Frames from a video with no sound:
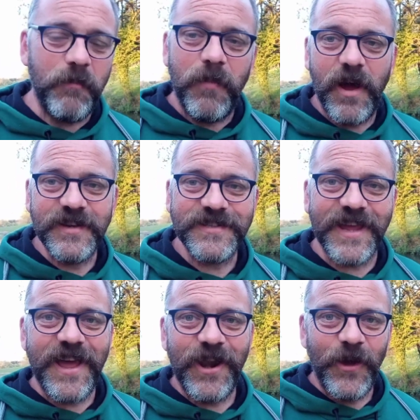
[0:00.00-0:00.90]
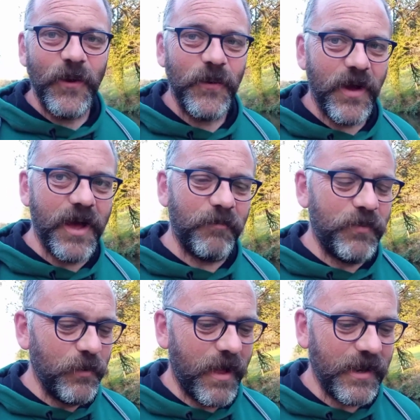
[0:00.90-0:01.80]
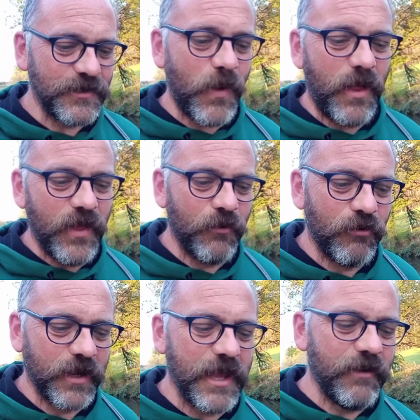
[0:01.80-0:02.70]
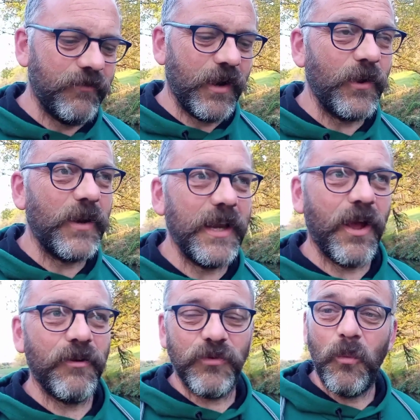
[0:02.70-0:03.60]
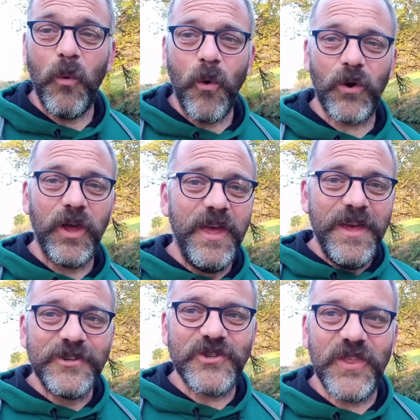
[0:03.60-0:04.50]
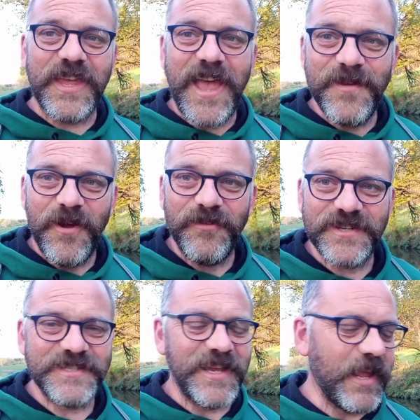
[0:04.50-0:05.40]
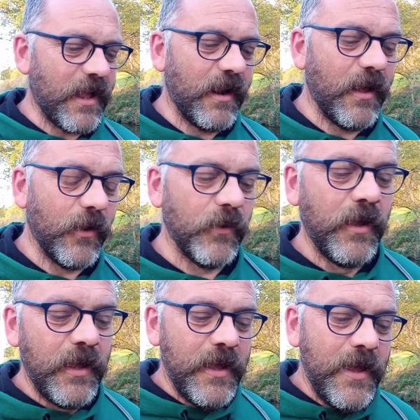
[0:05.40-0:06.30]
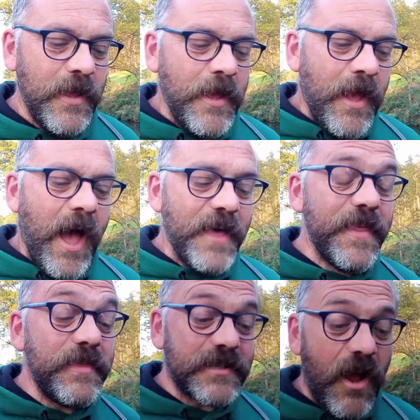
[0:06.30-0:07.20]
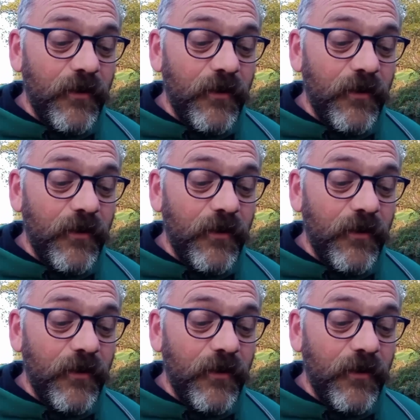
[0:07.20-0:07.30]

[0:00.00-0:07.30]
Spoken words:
come by and say hello at Bluebell as well. They were in Kimber locally going for a walk, so they came over to say hello. And then this